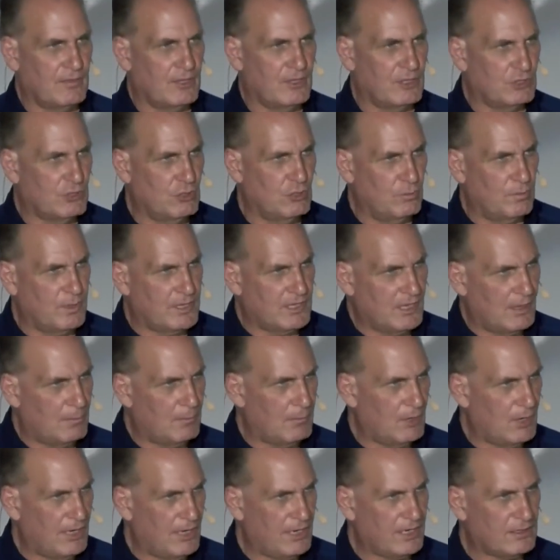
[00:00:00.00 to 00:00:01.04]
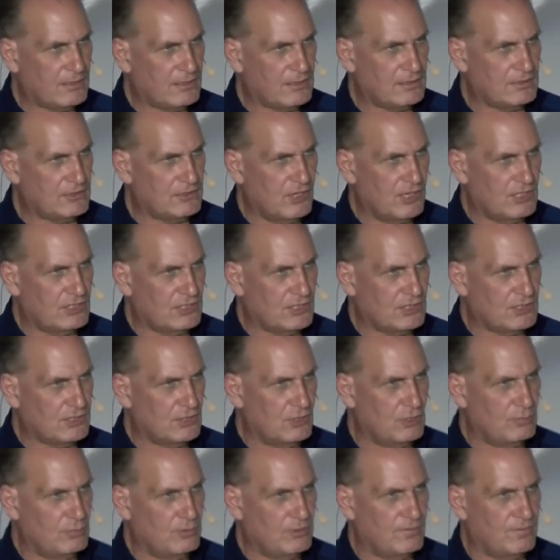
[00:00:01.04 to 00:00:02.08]
that you become like Jesus
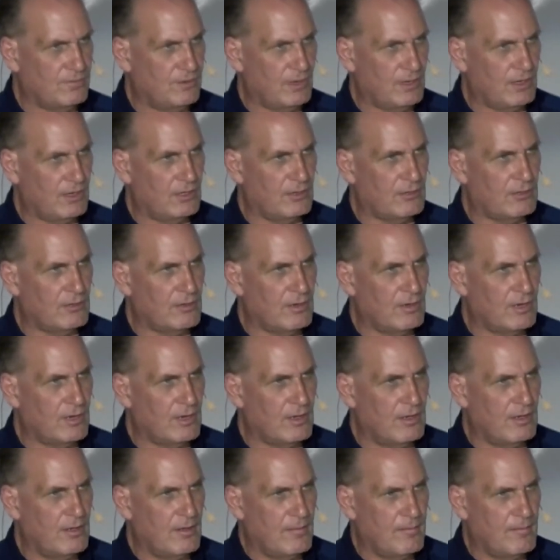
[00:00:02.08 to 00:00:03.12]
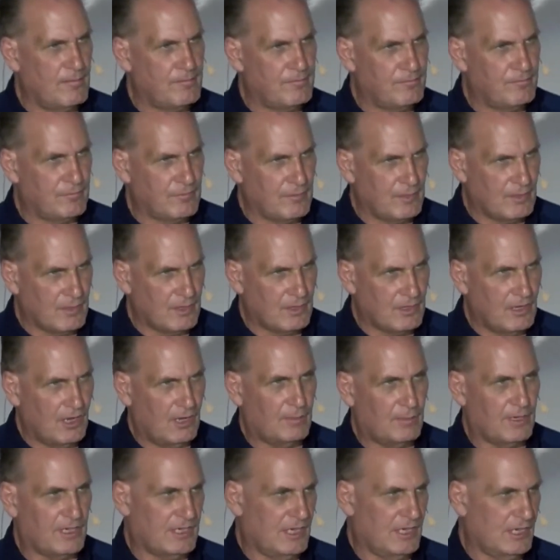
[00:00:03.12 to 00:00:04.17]
whom you follow.
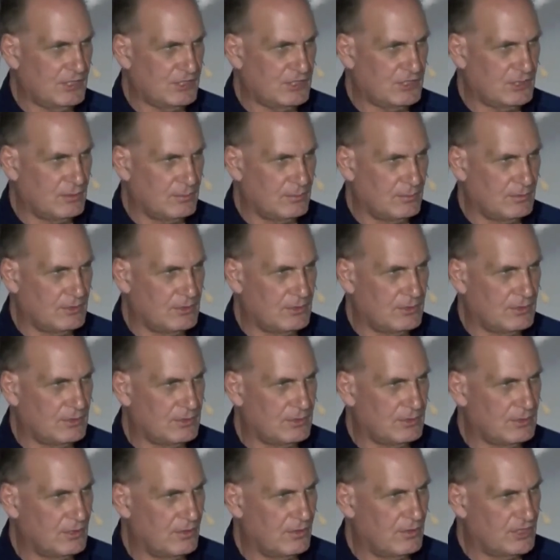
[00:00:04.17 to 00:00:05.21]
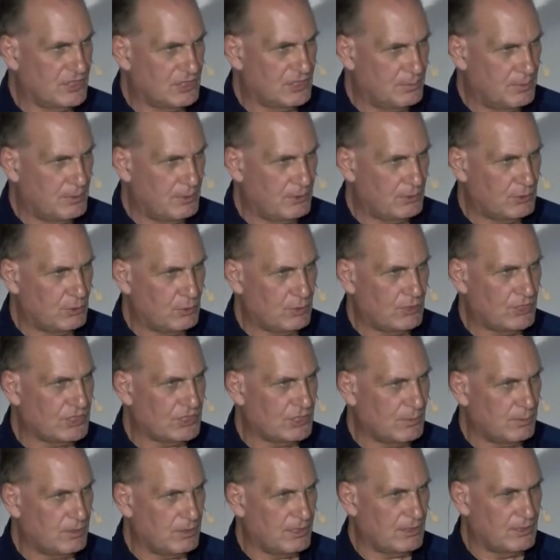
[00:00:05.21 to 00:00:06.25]
I'm accustomed to the spiritual
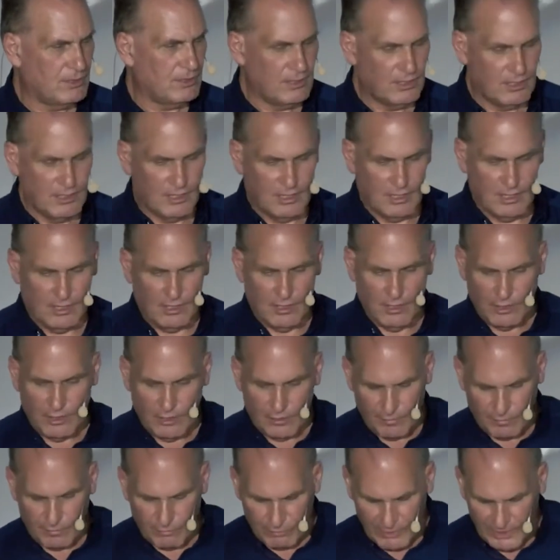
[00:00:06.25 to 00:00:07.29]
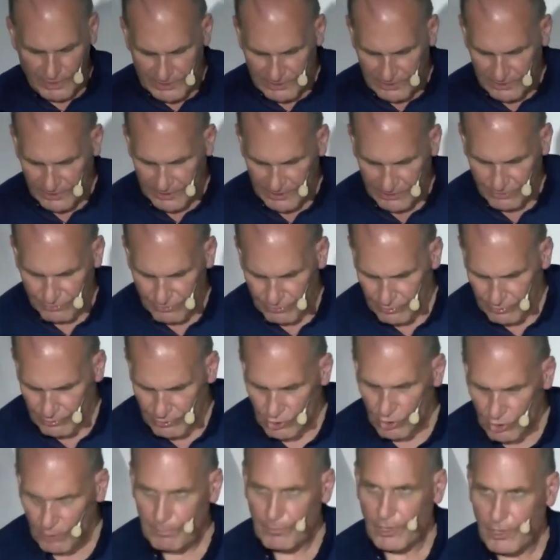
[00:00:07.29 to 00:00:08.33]
discipline of wrestling
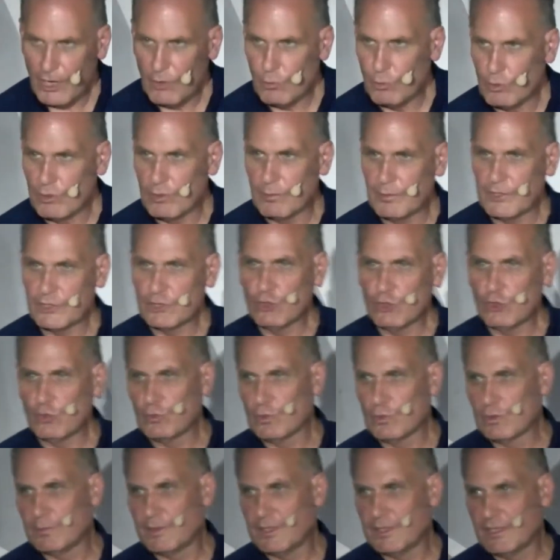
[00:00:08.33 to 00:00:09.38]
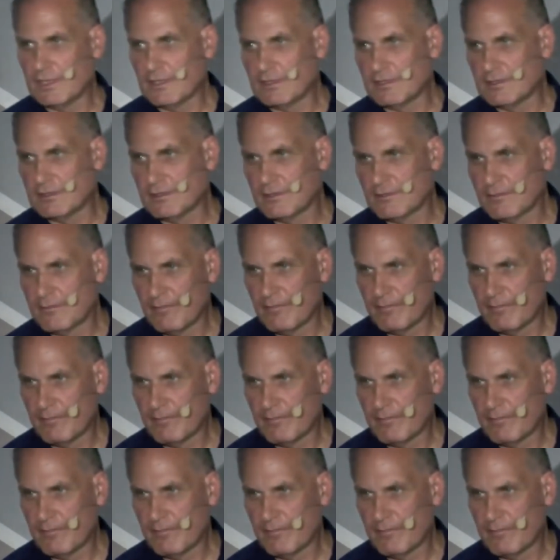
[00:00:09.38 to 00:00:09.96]
through not my will, but your will be done.